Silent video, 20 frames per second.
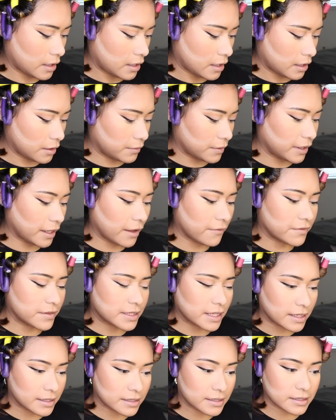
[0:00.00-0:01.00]
It really
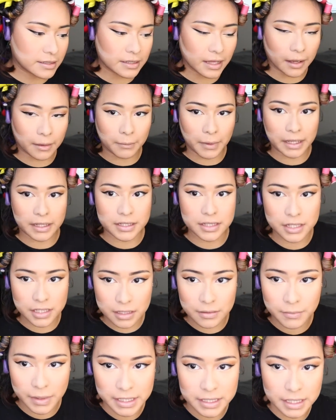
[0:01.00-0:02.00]
emphasizes like my
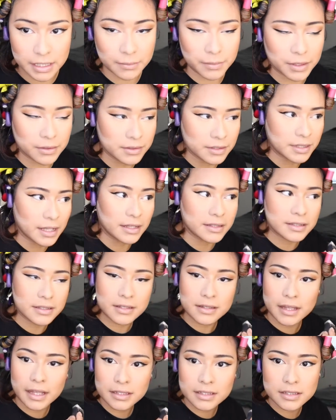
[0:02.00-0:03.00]
cheekbones.
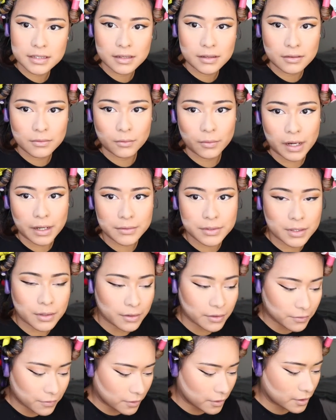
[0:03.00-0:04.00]
That's what I was
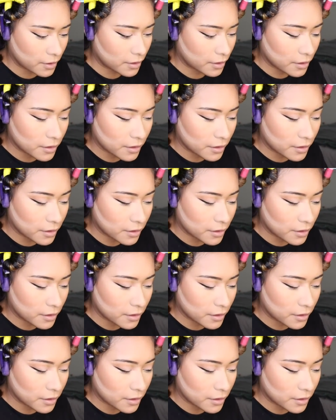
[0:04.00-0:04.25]
going for.